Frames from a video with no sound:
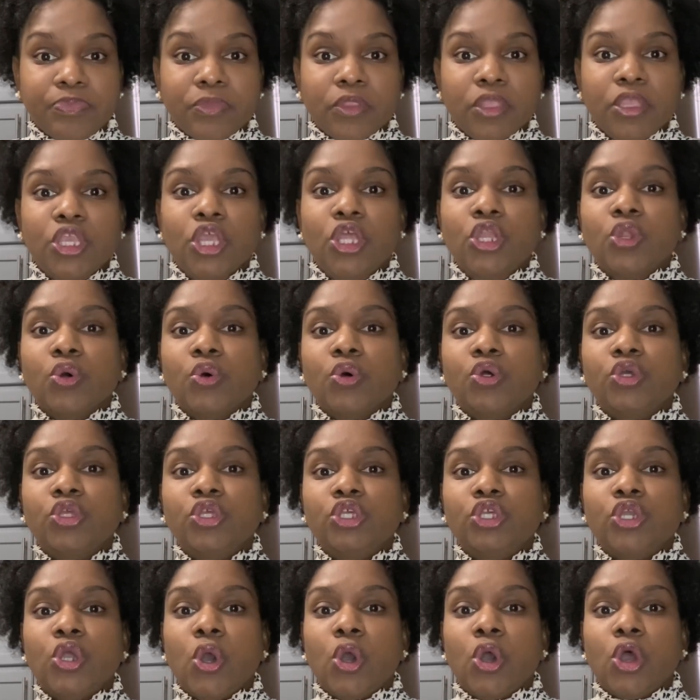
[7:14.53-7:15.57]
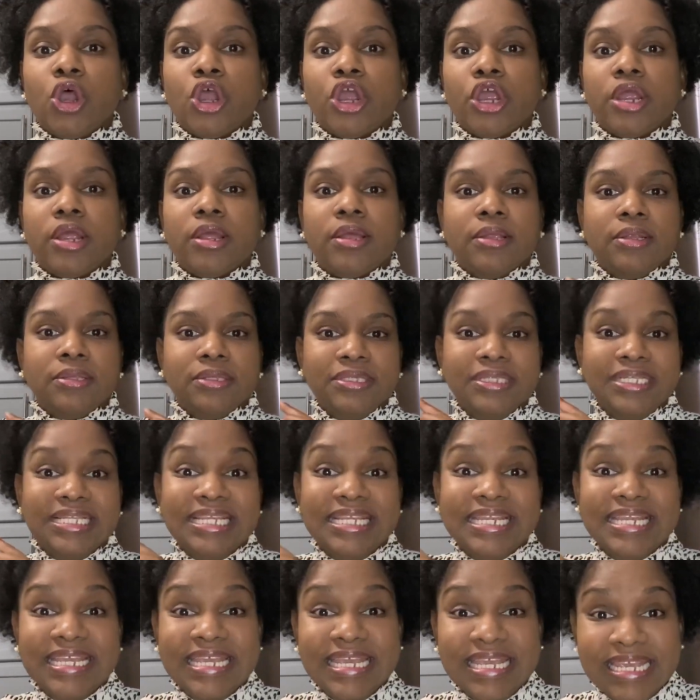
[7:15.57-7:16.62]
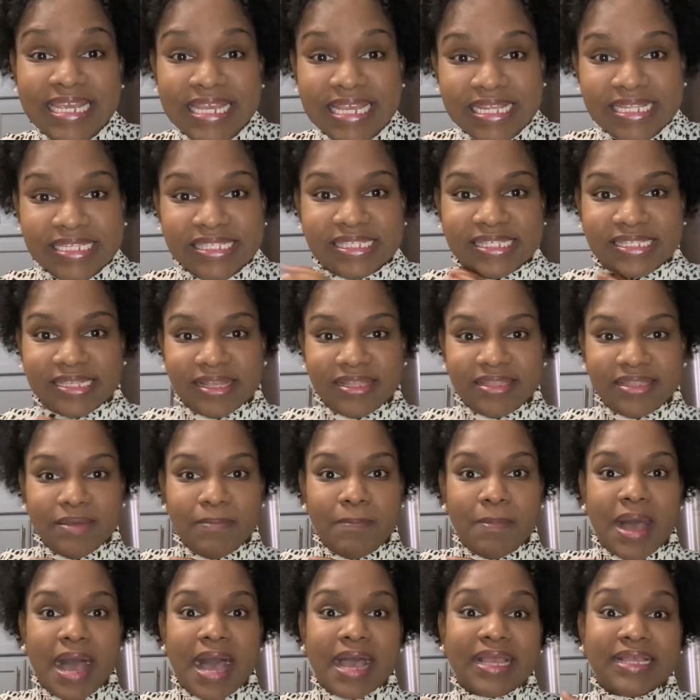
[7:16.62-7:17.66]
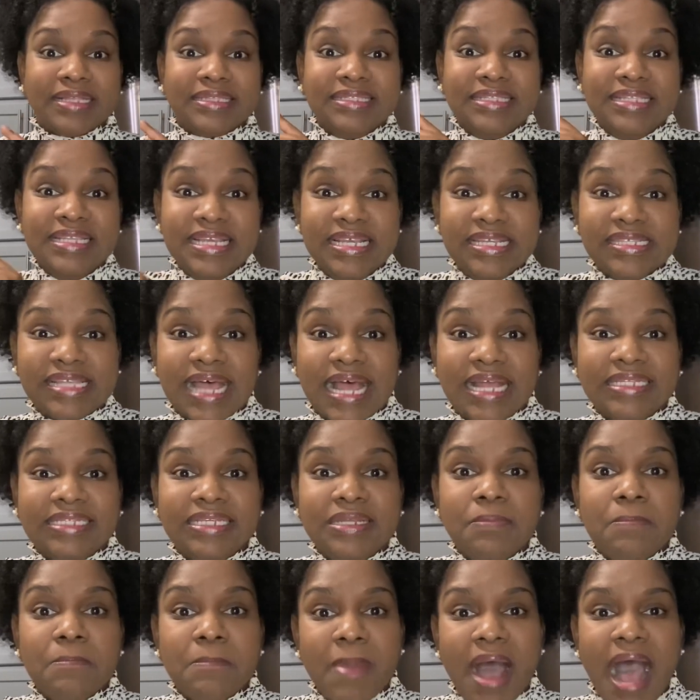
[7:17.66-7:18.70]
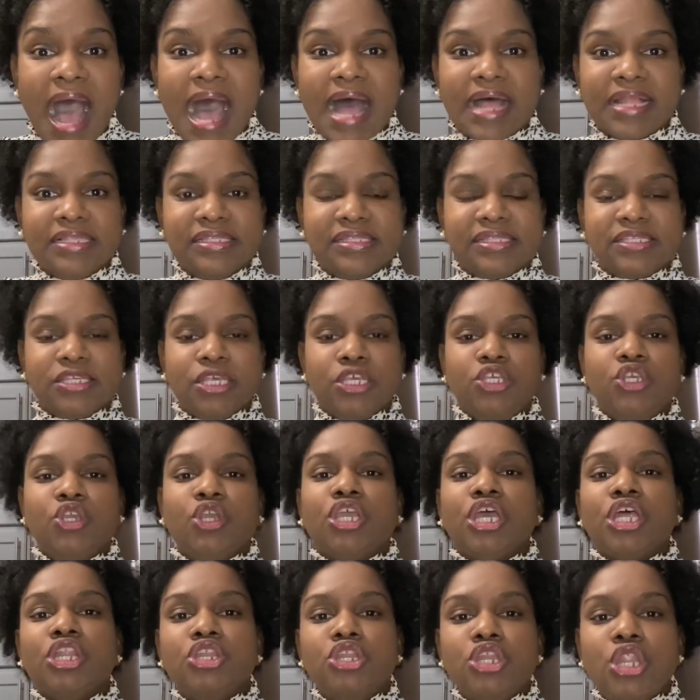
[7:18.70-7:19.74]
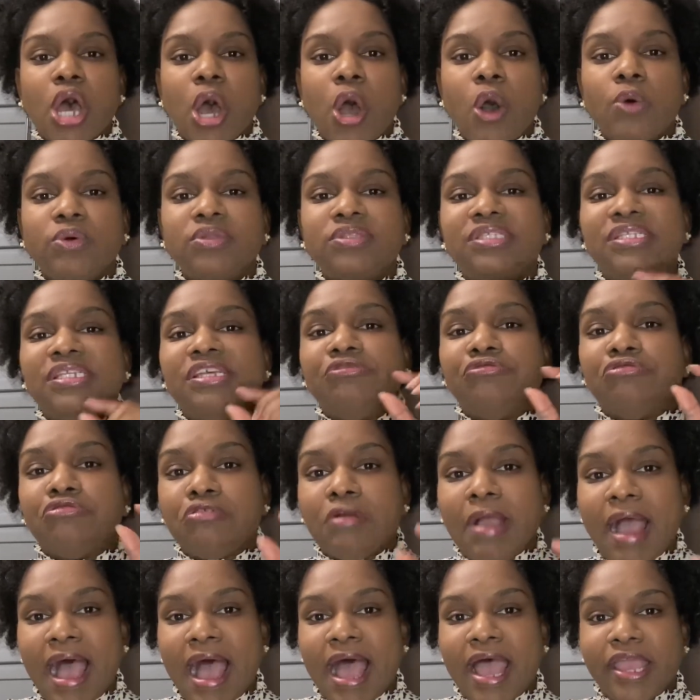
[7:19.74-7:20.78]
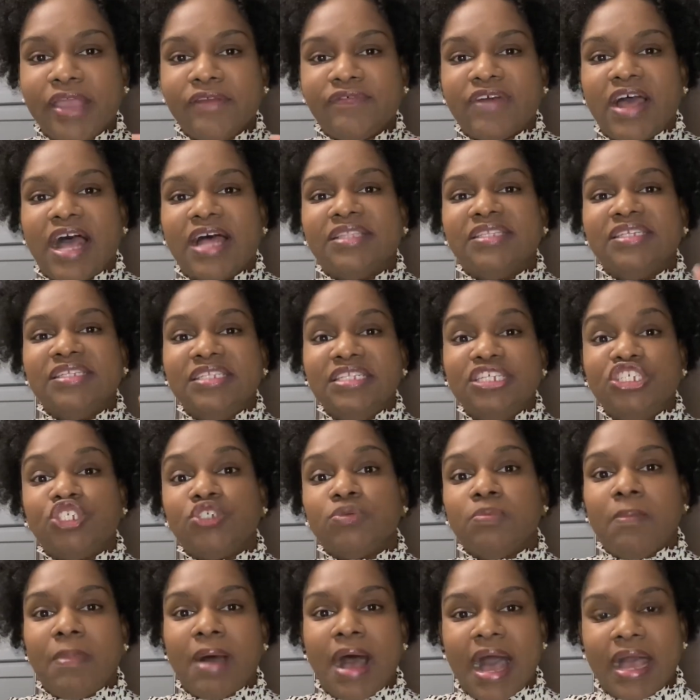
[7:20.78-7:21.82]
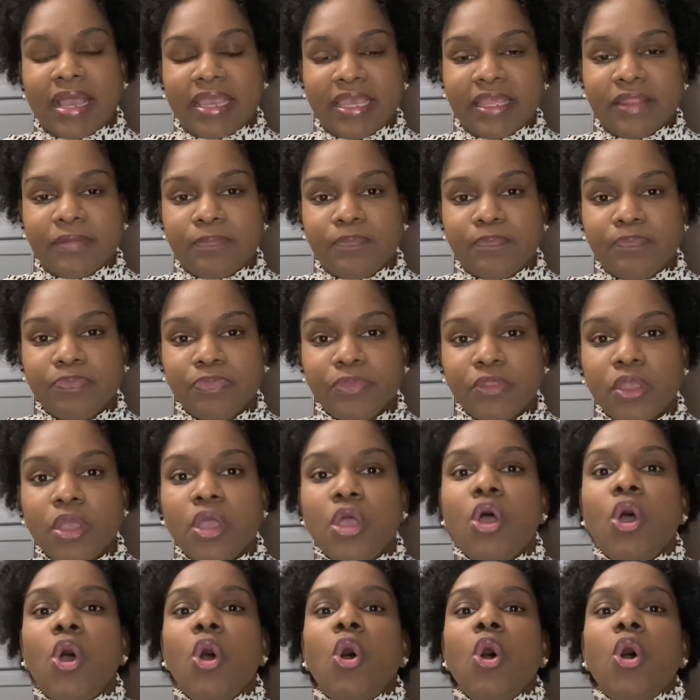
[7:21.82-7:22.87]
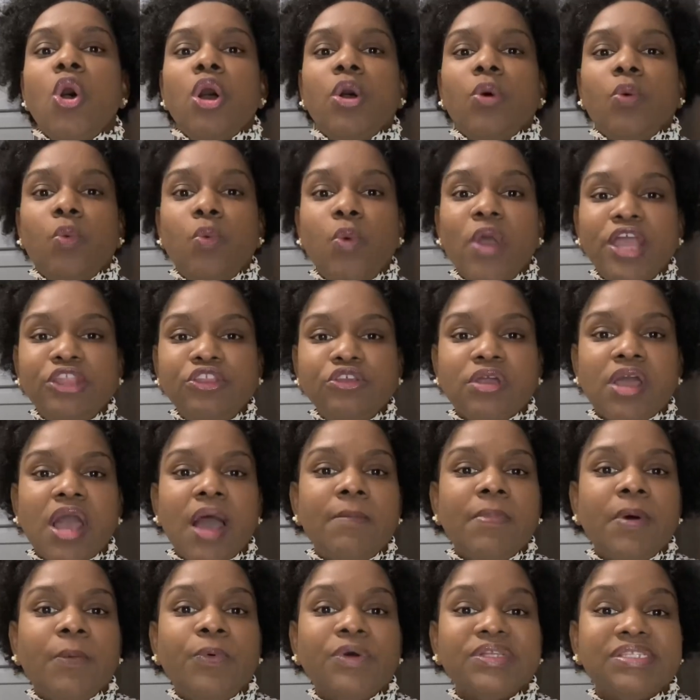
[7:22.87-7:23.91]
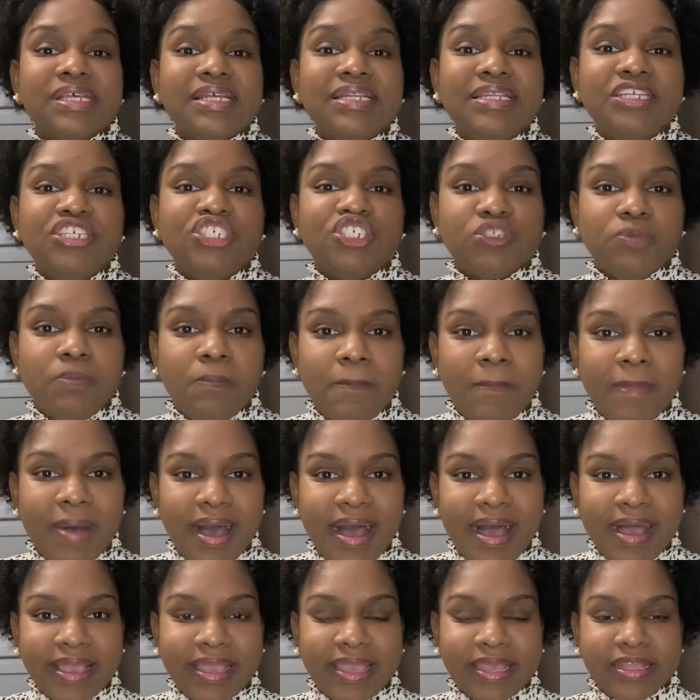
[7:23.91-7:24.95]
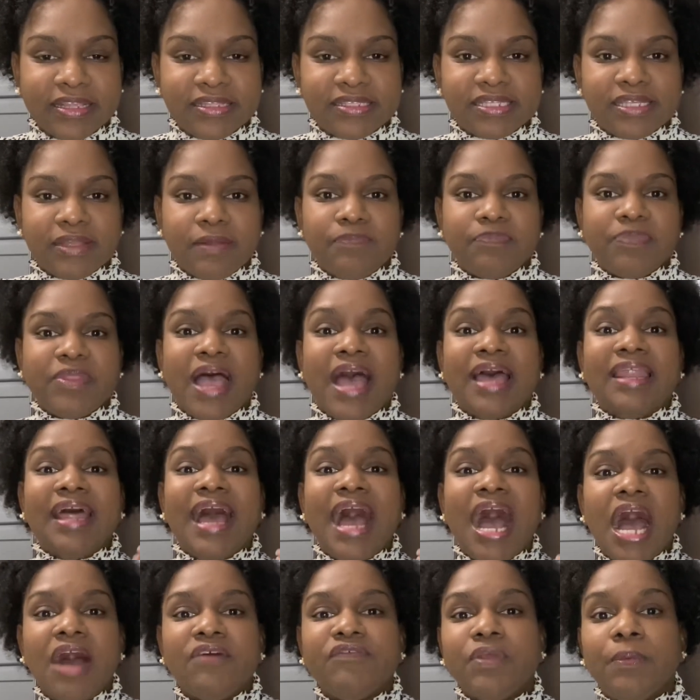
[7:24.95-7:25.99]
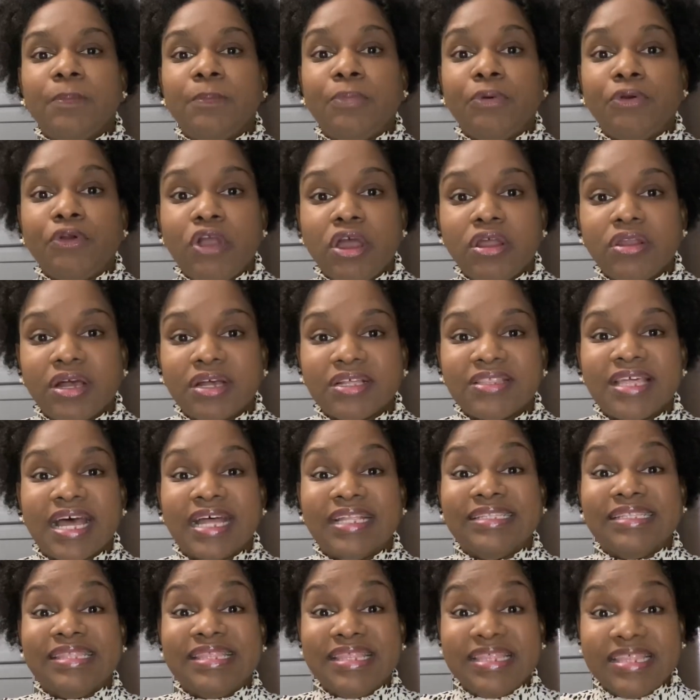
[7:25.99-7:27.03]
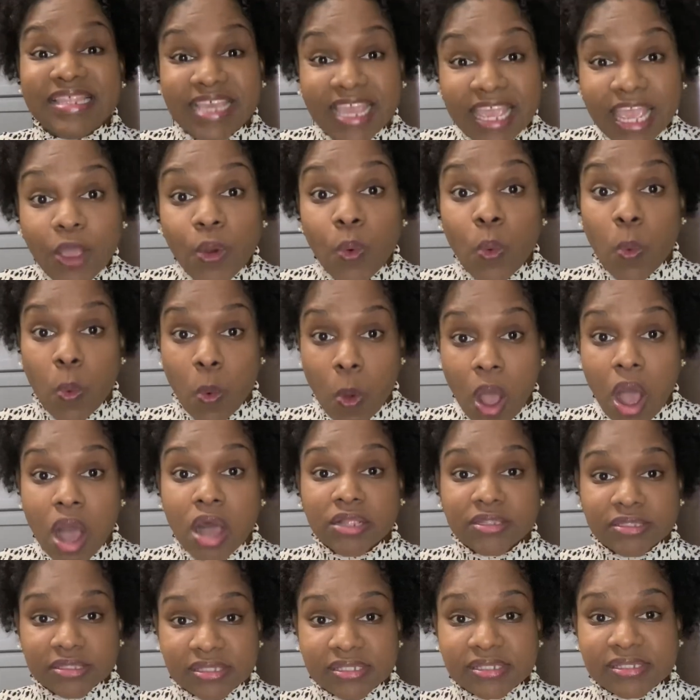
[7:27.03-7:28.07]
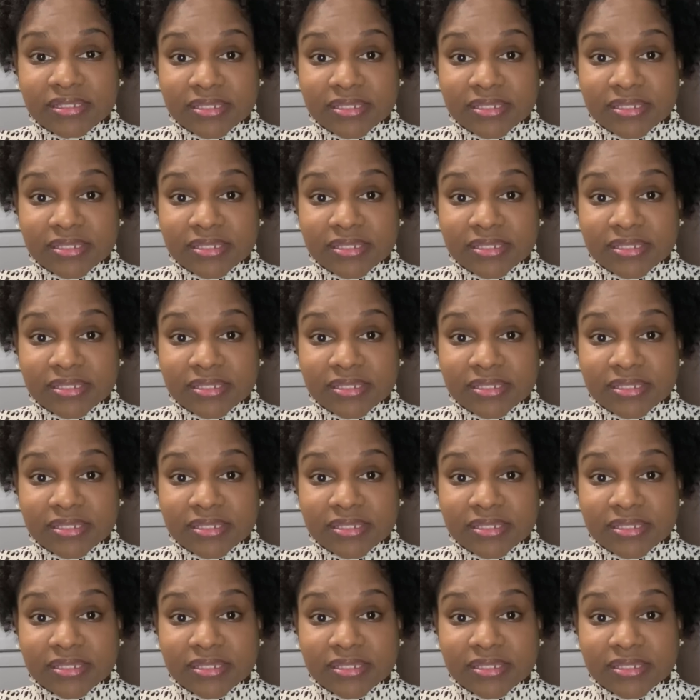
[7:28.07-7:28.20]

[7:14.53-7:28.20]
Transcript: you know, your needs, the market needs and demands, you can now derive at the niche market. When you come up with a niche market and have a product that they want,